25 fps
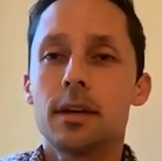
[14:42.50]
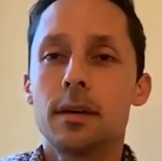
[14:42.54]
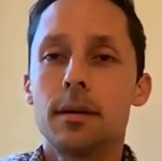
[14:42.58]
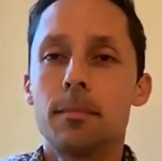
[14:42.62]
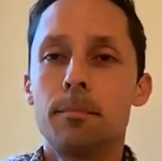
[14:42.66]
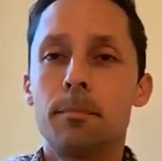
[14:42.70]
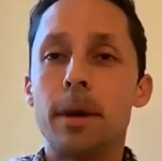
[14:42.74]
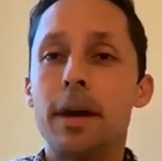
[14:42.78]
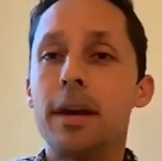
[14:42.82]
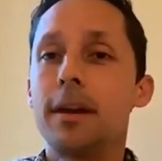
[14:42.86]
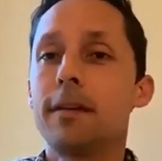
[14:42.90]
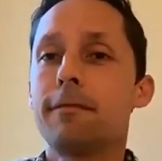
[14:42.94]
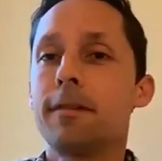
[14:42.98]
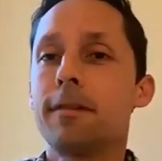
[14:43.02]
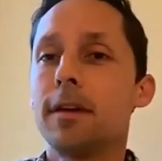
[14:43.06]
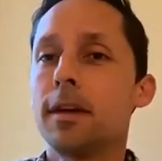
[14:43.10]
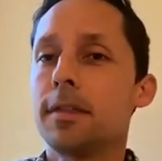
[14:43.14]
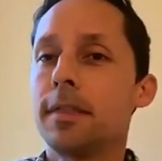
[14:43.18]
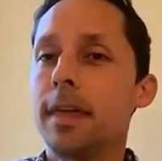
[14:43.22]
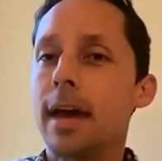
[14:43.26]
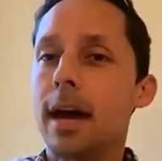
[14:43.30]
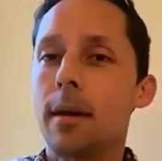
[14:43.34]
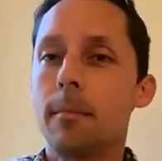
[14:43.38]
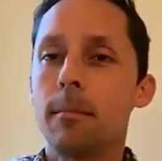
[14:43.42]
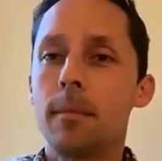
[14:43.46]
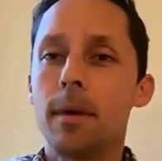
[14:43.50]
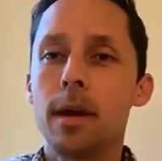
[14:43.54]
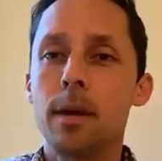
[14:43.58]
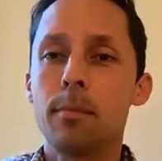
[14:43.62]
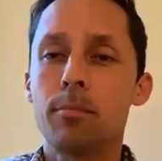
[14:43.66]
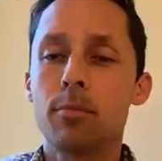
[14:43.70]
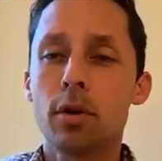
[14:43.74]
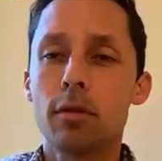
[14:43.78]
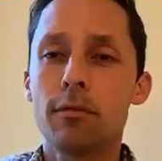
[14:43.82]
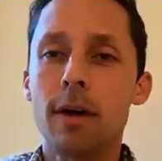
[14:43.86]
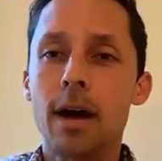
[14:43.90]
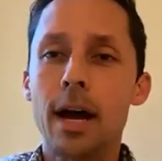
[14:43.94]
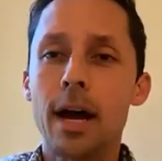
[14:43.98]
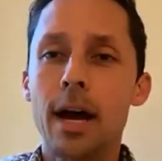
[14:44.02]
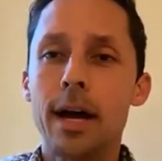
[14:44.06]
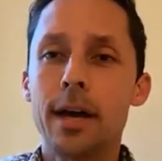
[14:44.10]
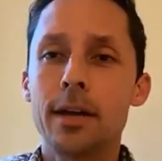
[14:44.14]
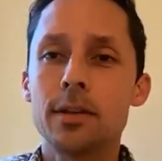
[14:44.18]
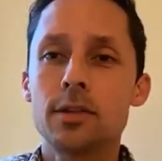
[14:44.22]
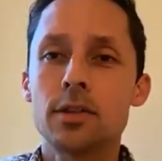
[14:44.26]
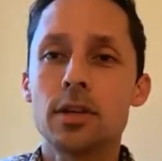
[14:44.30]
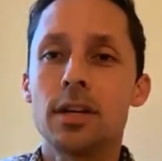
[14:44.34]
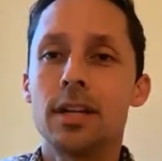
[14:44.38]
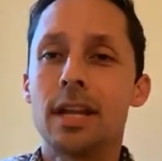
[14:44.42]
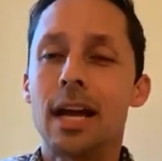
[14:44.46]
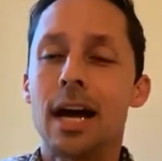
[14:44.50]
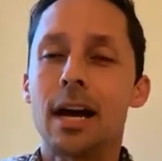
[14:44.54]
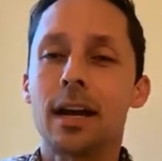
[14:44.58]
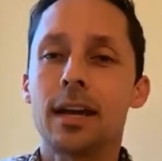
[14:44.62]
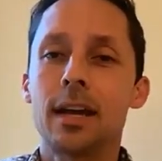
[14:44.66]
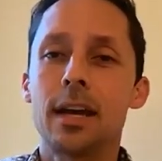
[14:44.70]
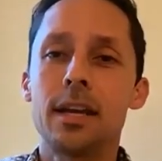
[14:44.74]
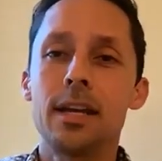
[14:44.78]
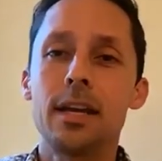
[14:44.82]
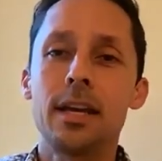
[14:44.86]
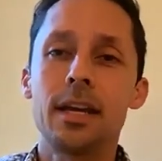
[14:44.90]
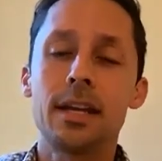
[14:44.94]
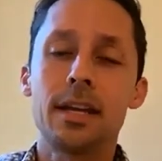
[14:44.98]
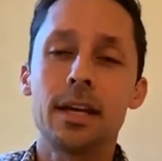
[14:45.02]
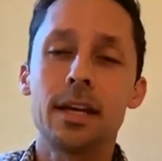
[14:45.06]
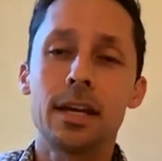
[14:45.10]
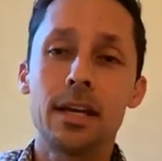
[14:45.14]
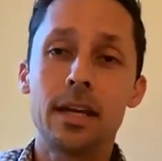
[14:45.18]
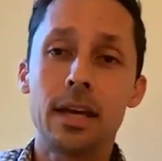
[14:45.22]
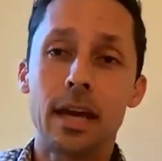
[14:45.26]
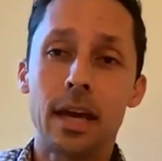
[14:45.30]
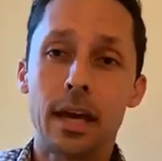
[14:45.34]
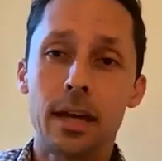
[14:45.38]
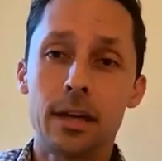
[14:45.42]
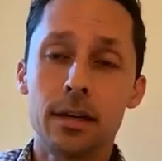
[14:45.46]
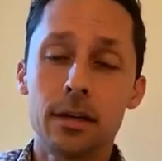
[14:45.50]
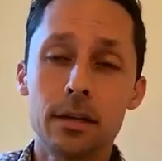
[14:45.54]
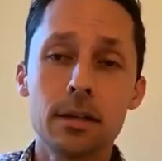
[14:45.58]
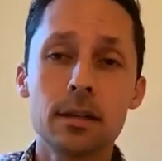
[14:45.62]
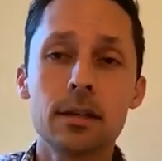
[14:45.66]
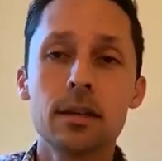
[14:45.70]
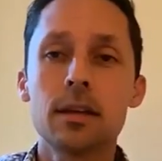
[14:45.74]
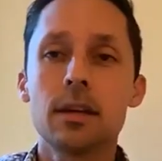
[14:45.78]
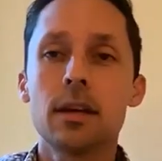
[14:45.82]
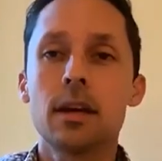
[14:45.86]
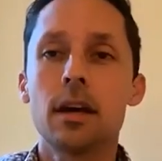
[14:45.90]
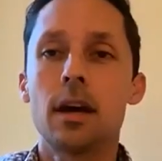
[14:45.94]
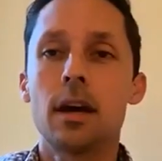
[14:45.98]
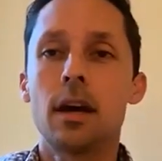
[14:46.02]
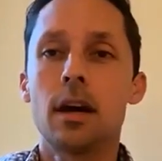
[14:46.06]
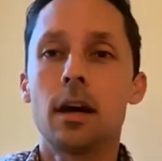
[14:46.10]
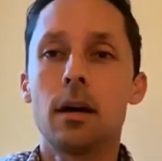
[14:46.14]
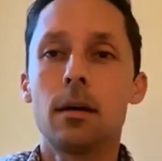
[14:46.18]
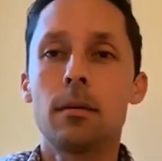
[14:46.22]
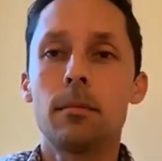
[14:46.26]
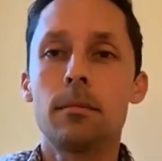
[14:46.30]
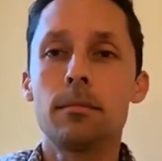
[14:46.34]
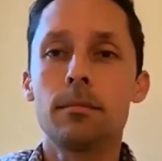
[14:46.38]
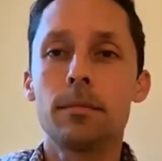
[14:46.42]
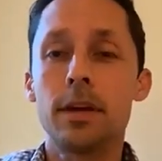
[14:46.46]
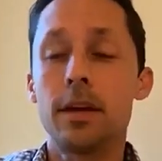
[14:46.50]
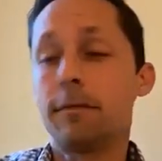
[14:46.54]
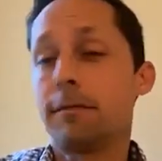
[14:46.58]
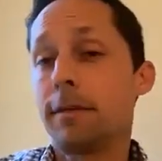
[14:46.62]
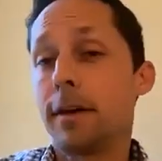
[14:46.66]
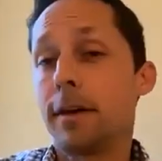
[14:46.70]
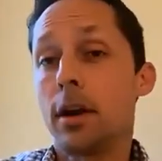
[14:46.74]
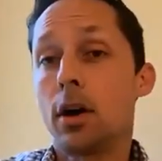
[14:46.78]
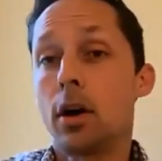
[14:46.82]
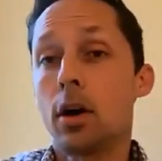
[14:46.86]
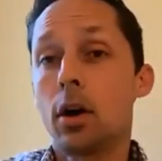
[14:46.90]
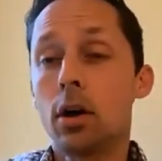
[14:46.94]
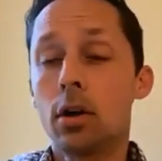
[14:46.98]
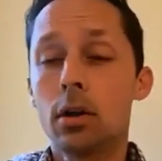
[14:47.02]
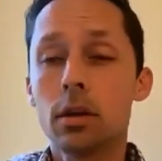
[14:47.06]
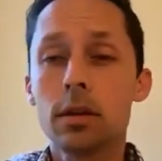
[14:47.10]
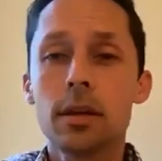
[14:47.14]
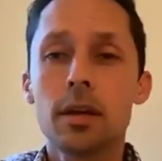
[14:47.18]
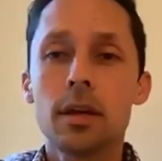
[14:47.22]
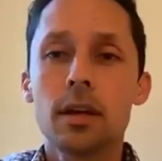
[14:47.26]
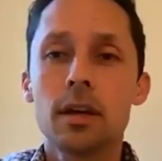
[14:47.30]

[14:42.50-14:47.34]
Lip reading: benefit that may provide to not getting it again, if at all.